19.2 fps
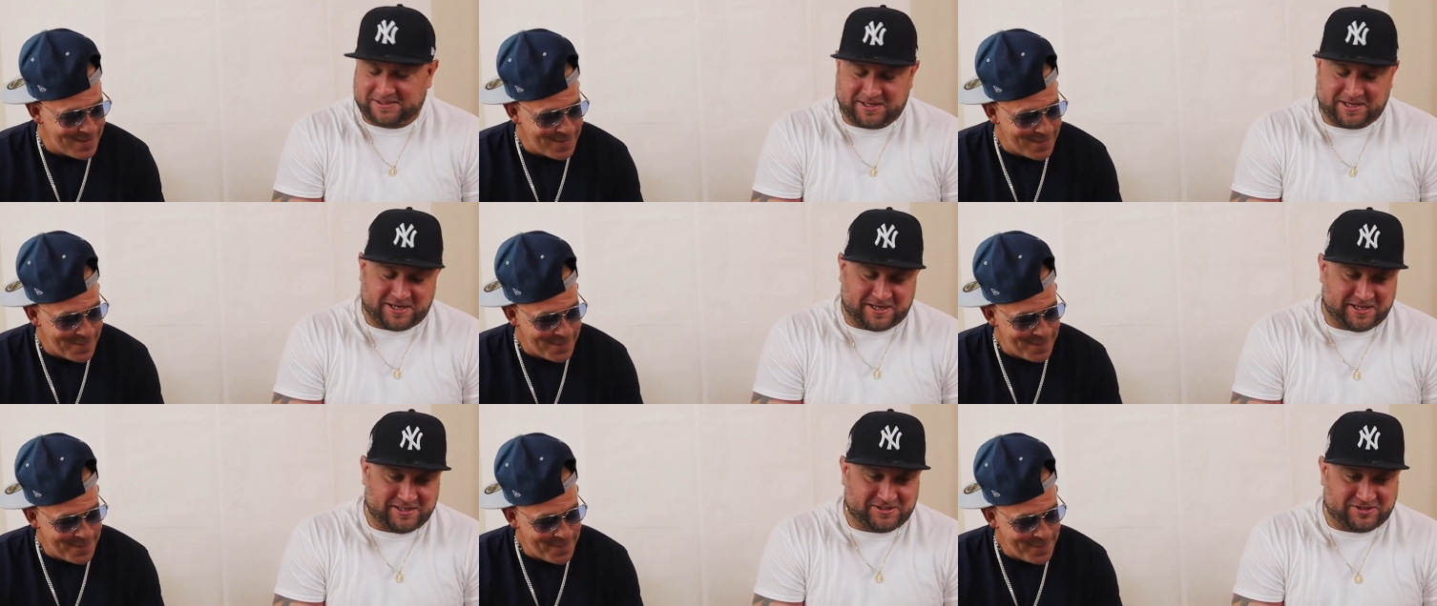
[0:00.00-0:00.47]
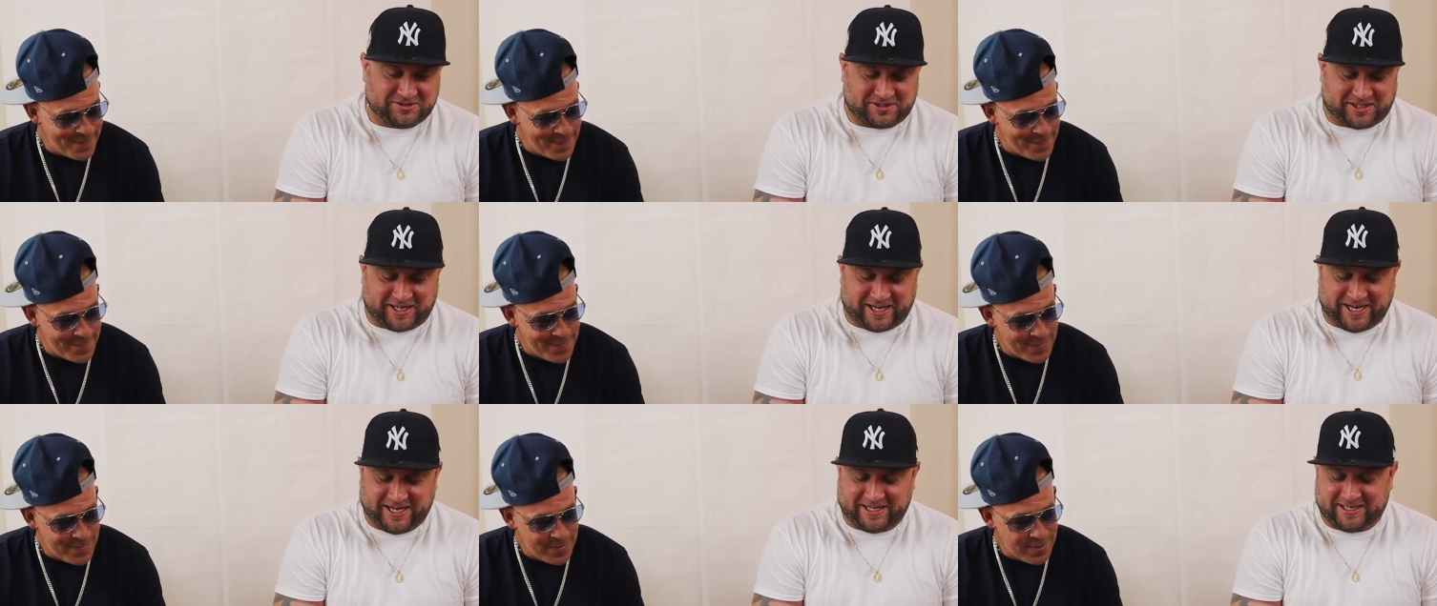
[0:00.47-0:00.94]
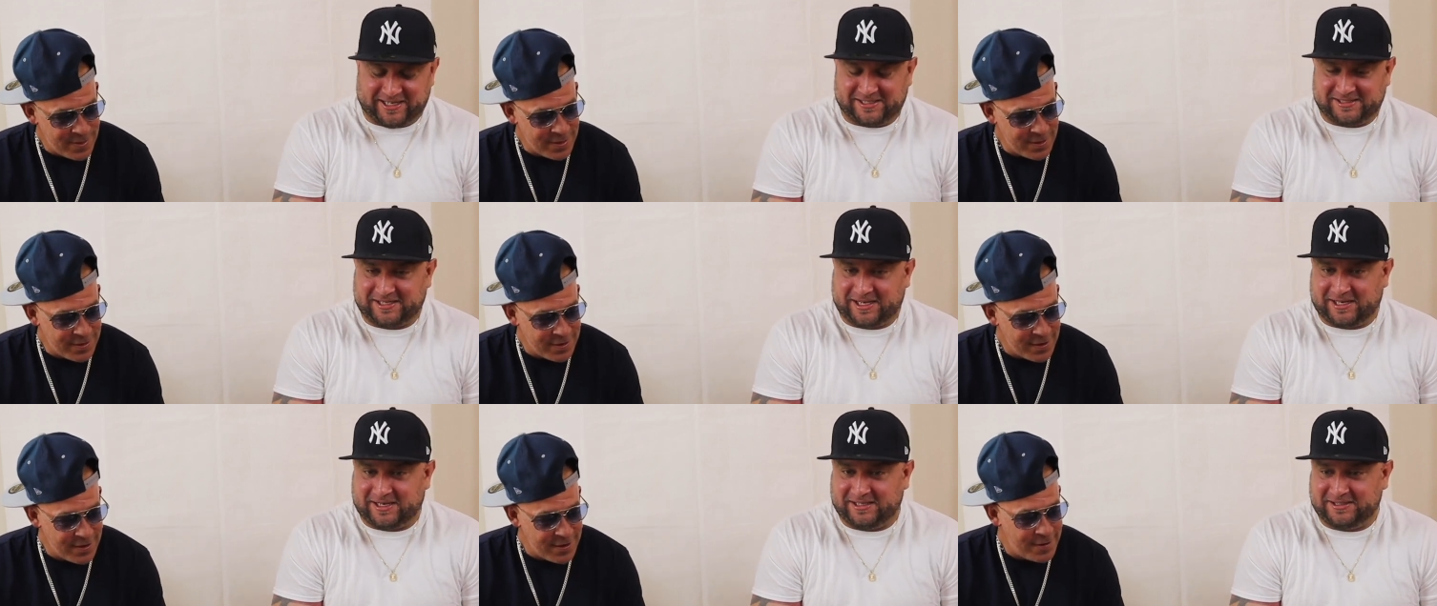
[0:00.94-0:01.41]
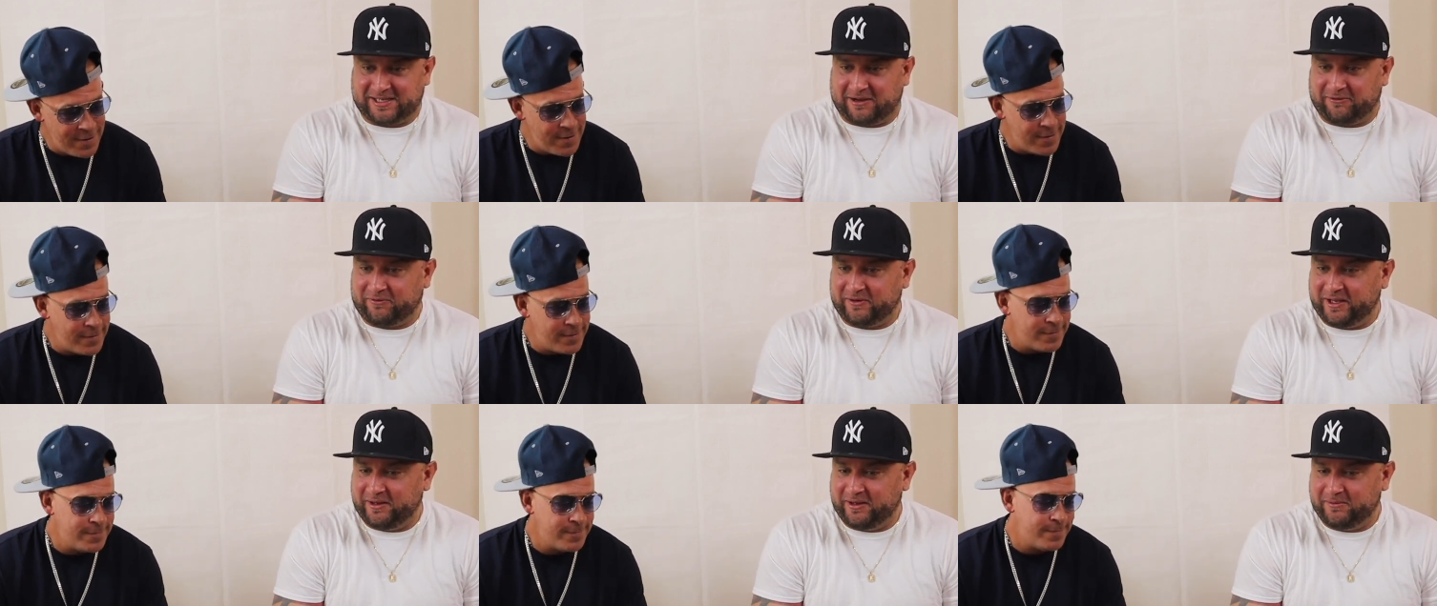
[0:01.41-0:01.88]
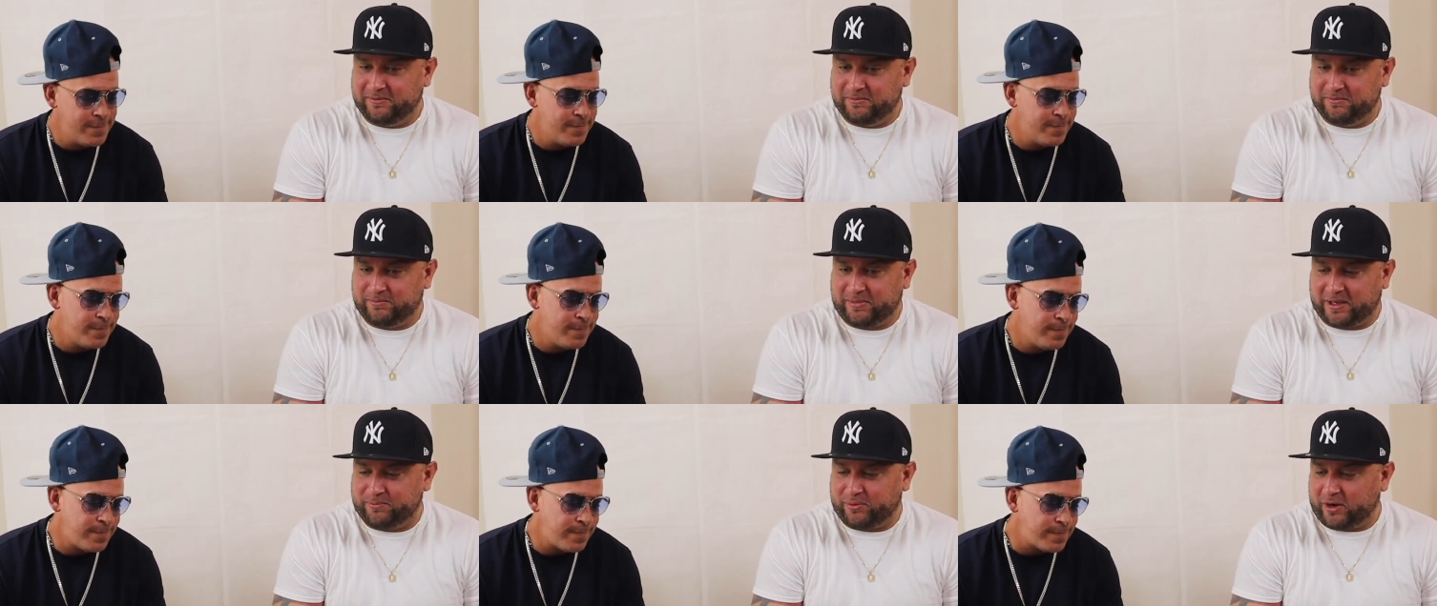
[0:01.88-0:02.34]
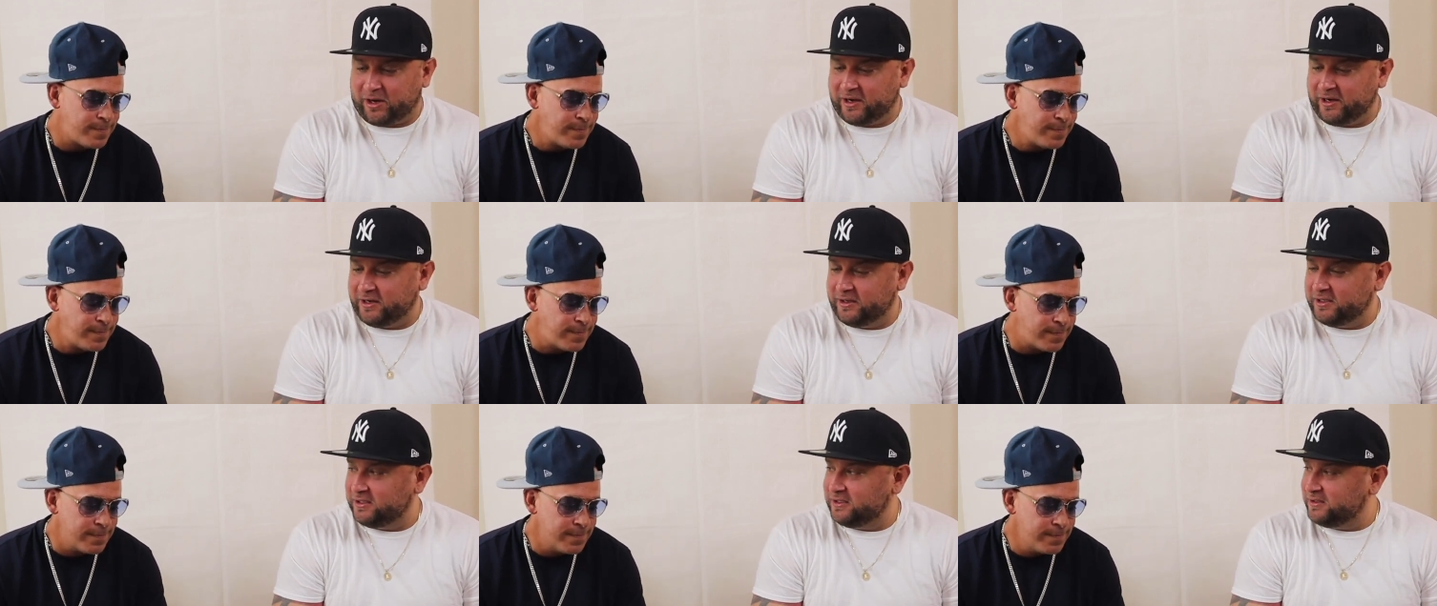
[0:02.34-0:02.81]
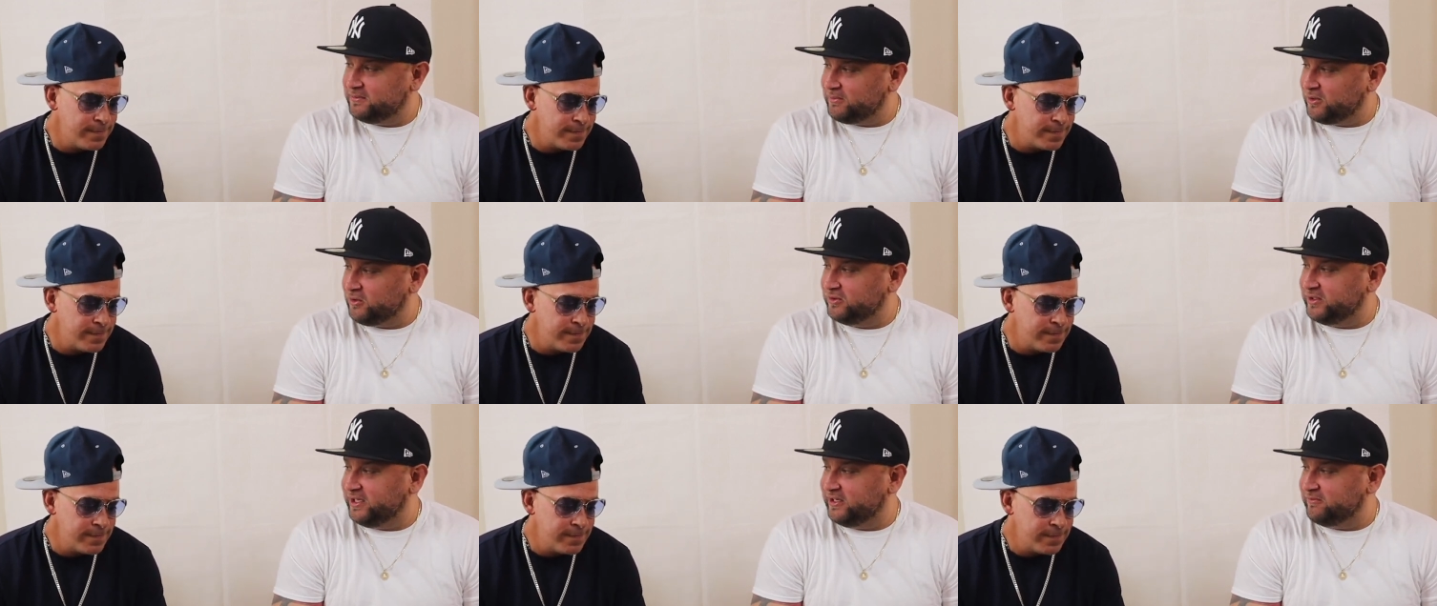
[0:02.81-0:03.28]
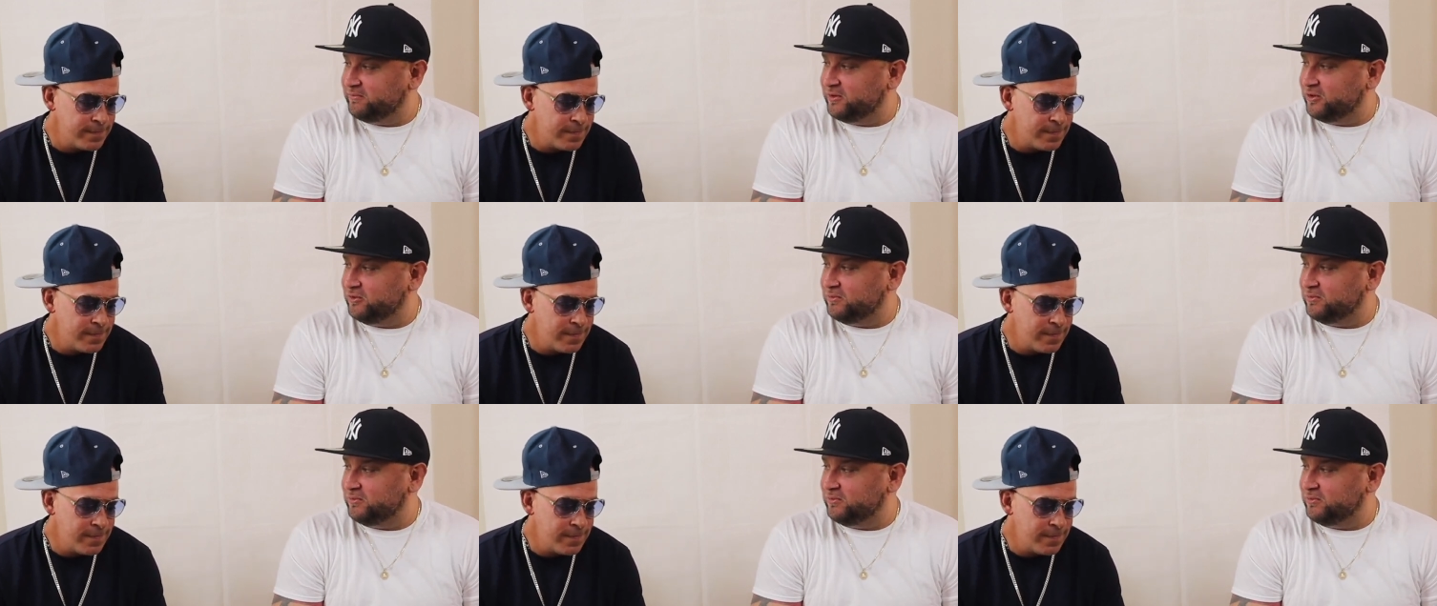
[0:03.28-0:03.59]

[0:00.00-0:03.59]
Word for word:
Speaker 1: All right, so Delaney is uh, definitely a big part of the, the molding of